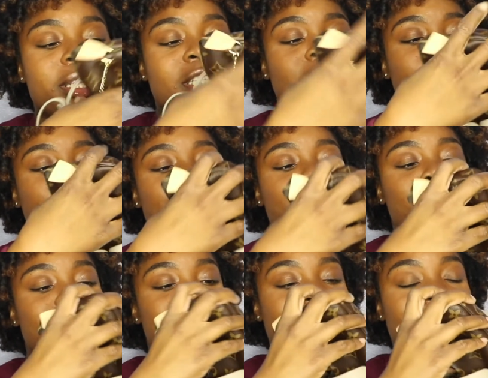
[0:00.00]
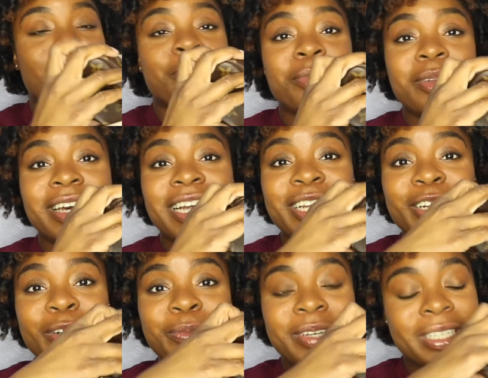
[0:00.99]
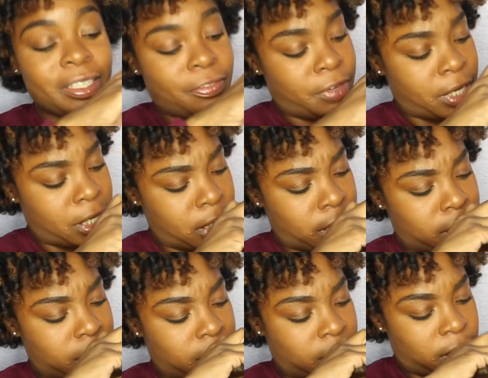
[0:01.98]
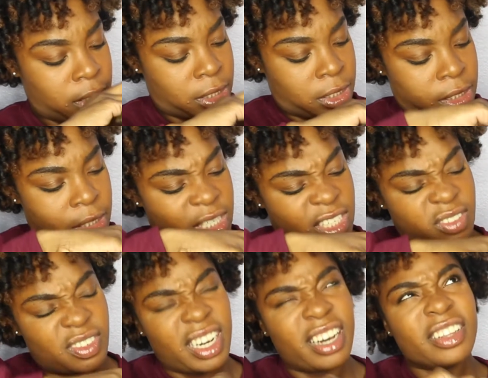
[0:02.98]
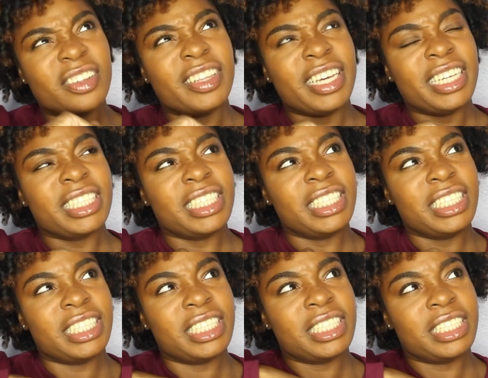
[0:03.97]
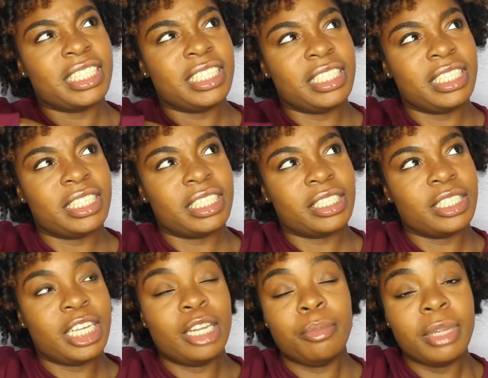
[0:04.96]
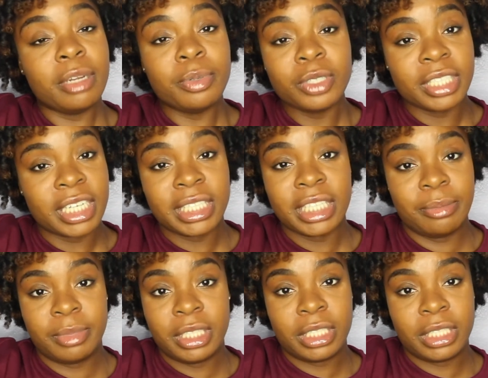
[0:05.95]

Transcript: this pochette a little bit to fit in here with other things in here. Let's see here. And the mini pochette is empty,